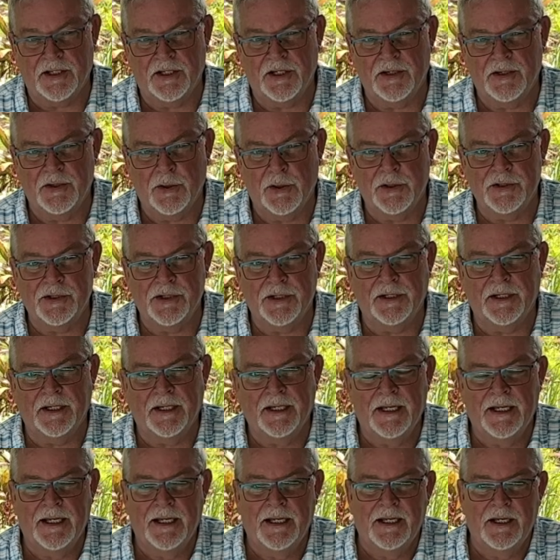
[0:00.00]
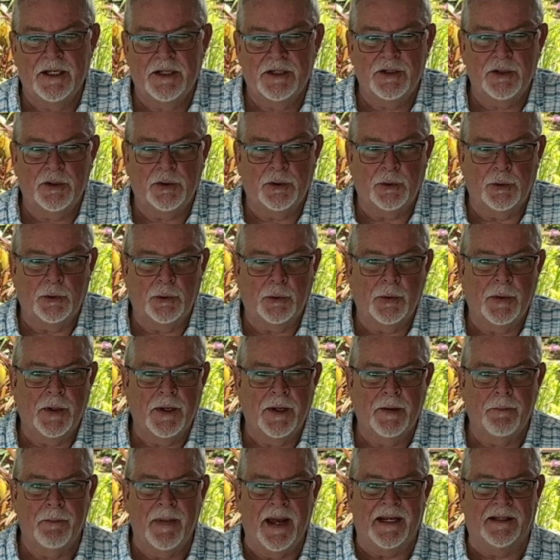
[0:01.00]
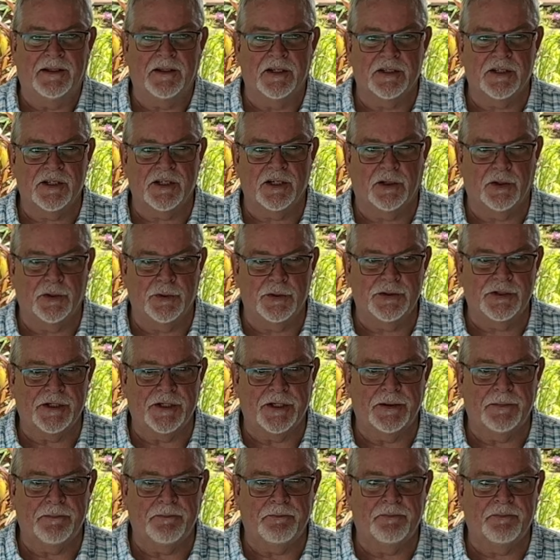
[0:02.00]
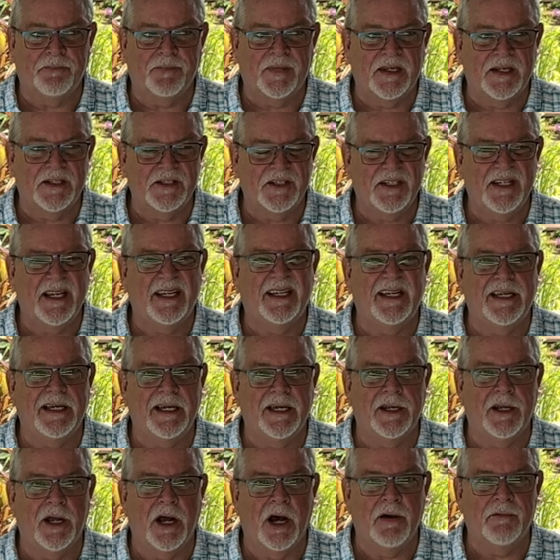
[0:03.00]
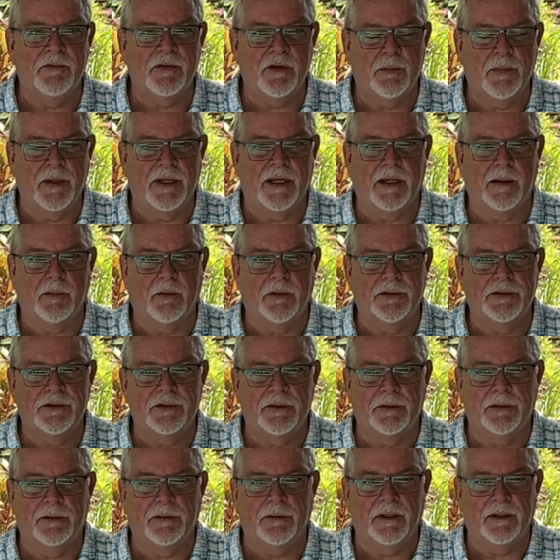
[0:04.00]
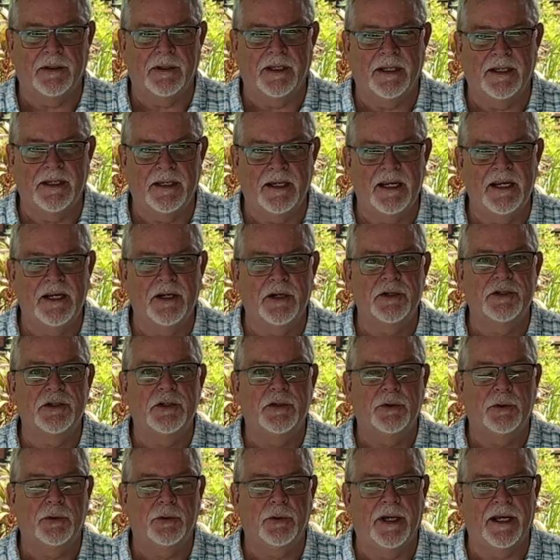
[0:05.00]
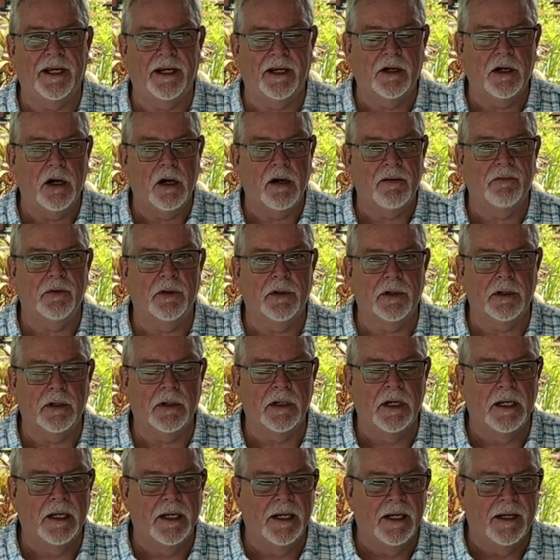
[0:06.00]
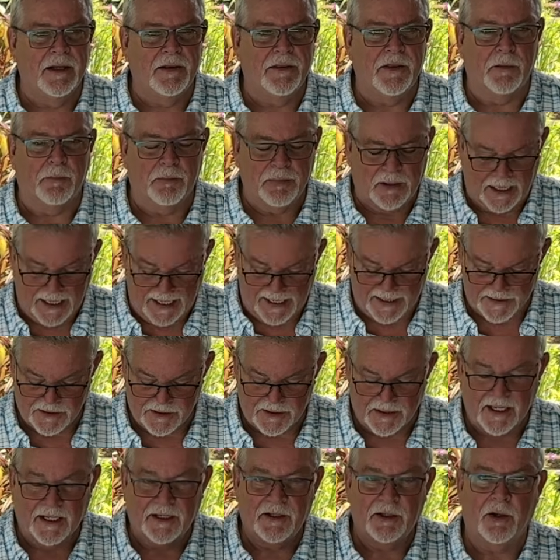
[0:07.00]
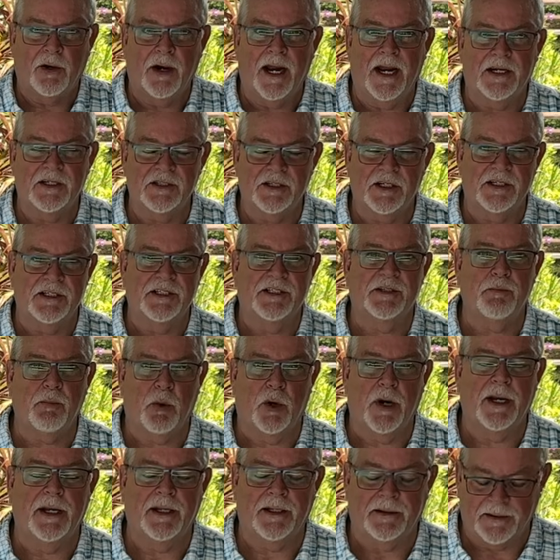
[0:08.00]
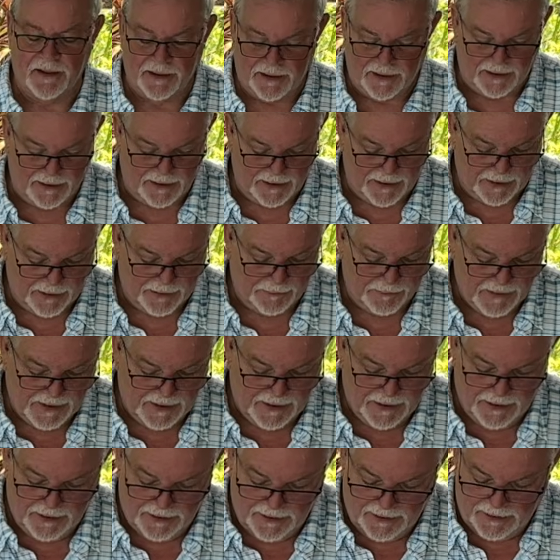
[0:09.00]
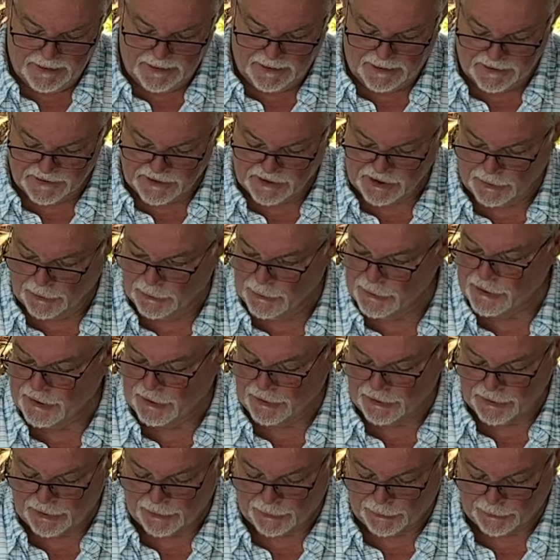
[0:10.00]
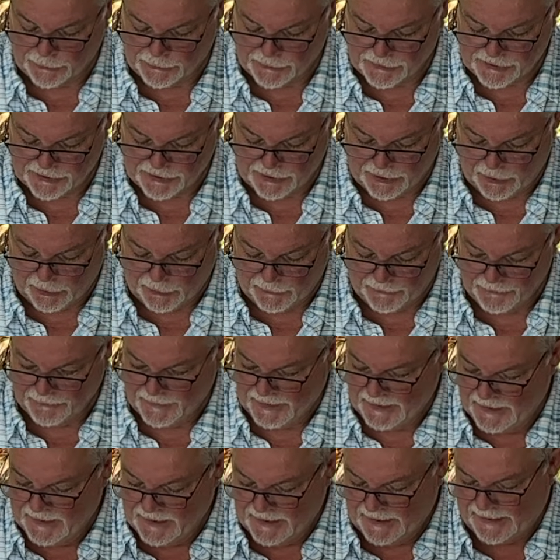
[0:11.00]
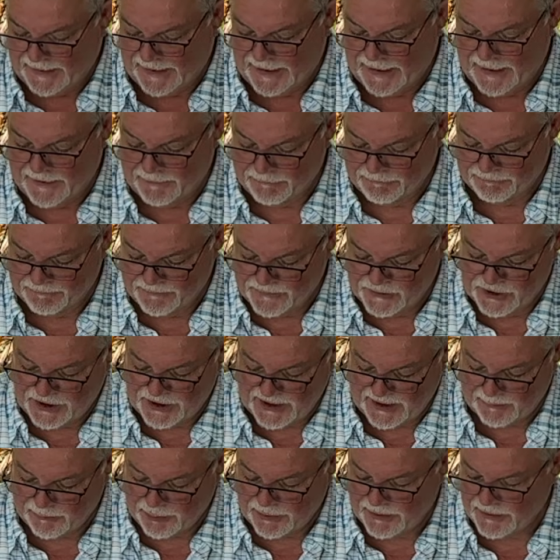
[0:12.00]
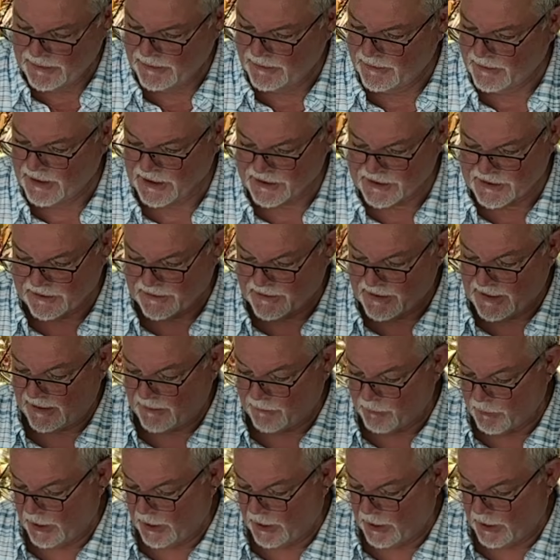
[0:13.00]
detergent to make the solution sticky enough to be able to adhere to and cover the plants that you're actually spraying the solution to. So again, cheap, doesn't take